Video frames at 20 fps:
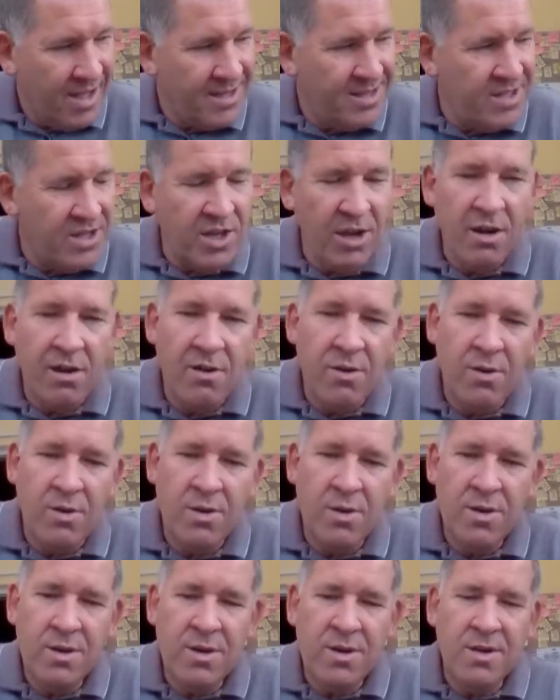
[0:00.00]
And
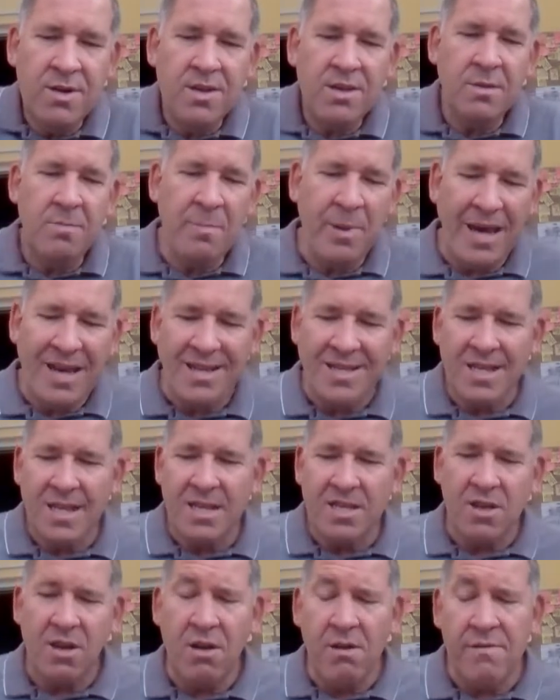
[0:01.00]
so the
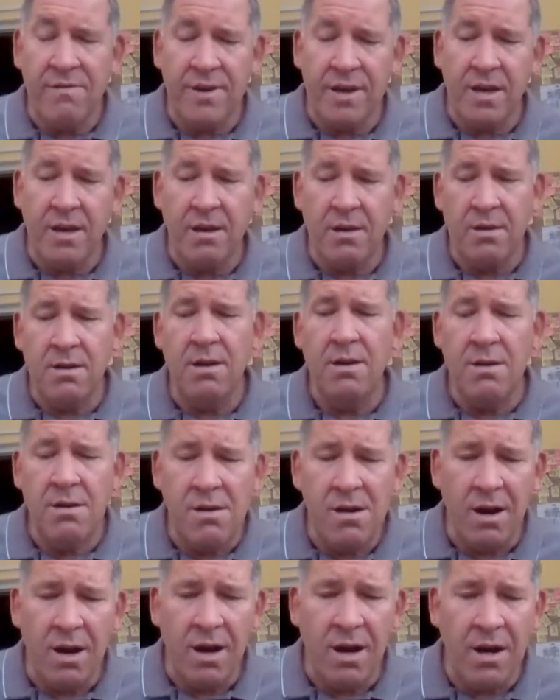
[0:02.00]
basics of it
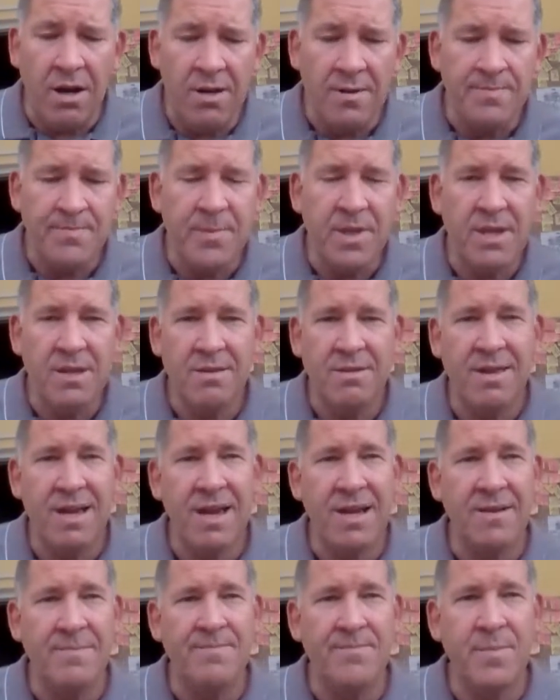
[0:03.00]
are
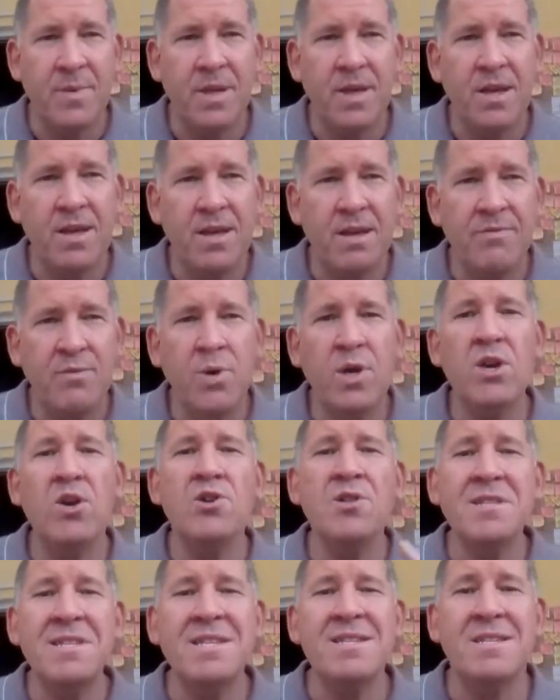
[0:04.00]
that if we
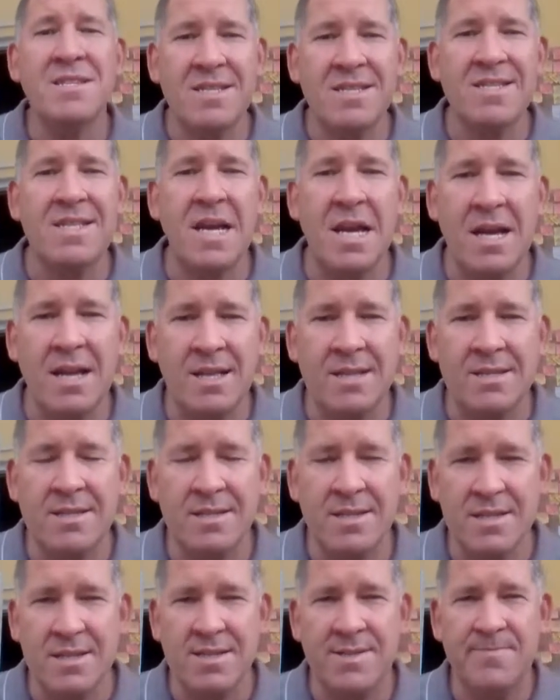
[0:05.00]

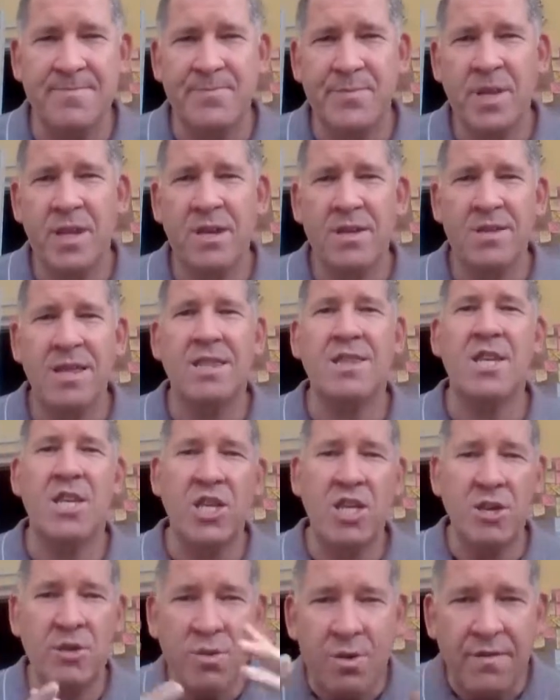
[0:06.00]
understand that the
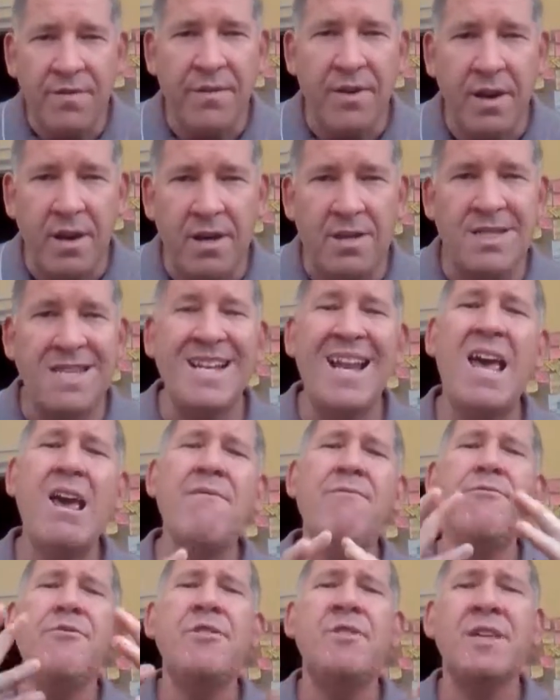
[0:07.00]
universe and
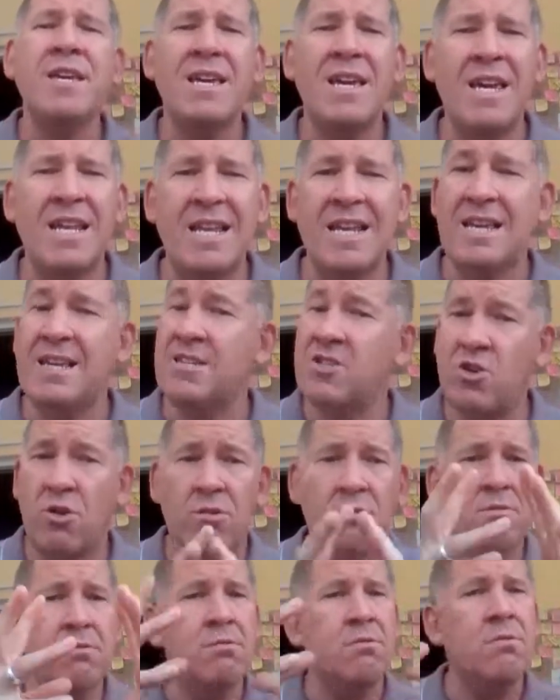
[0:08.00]
everything in it is
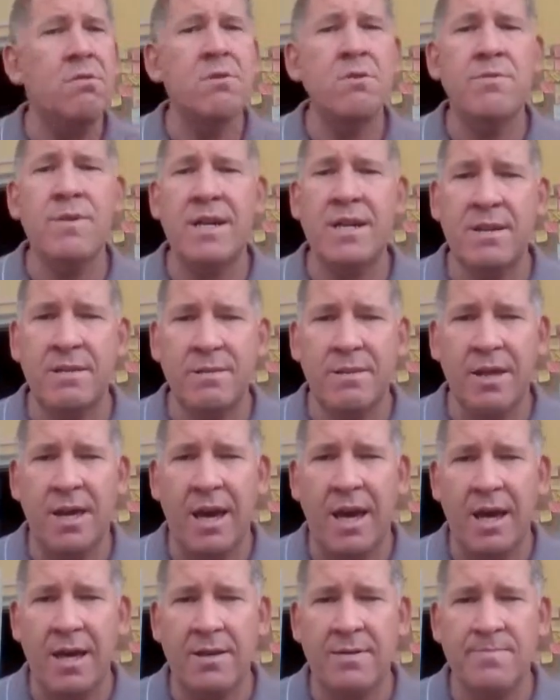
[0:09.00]
already
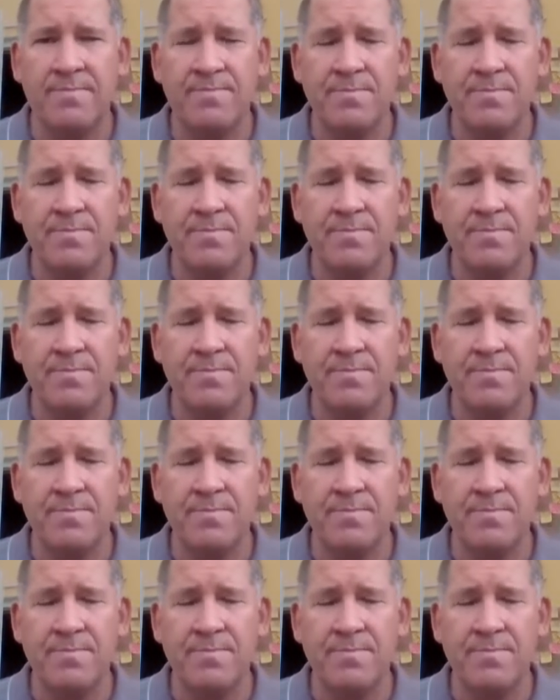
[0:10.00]
there,